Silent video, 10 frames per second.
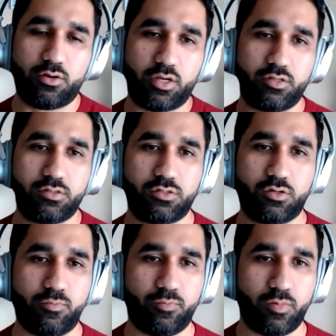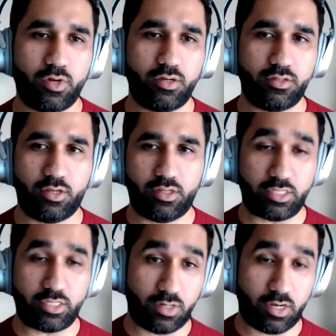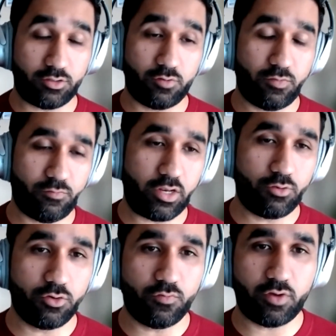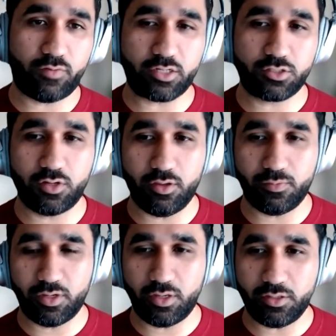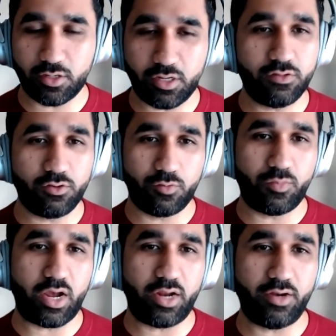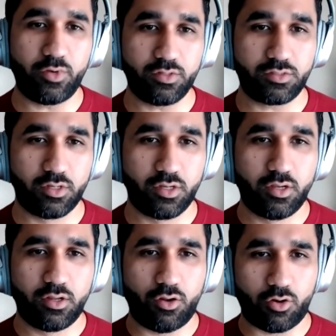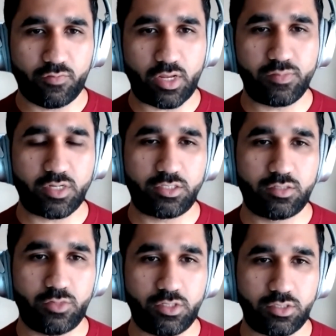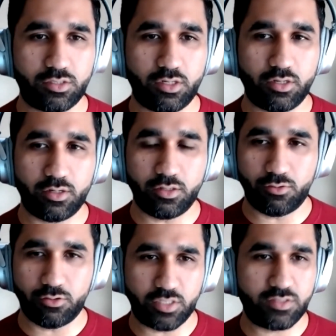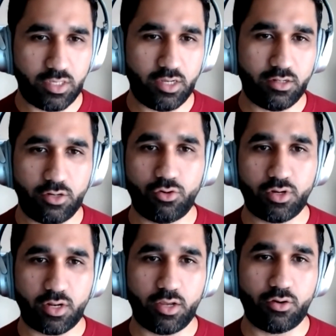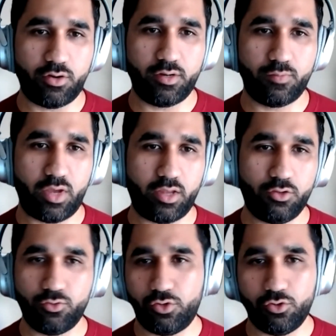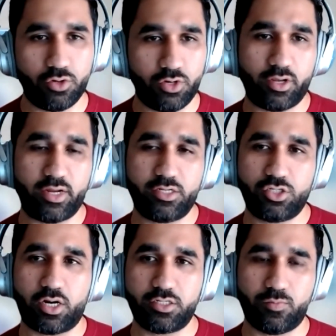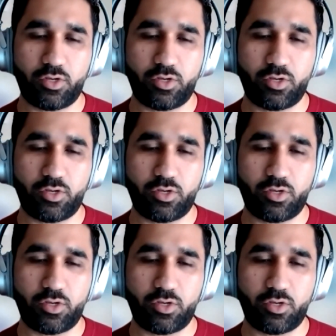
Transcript: right so uh, that's another very good way of actually increasing your brand because a lot of times customers uh, you know just see it they don't click on it and you you don't get charged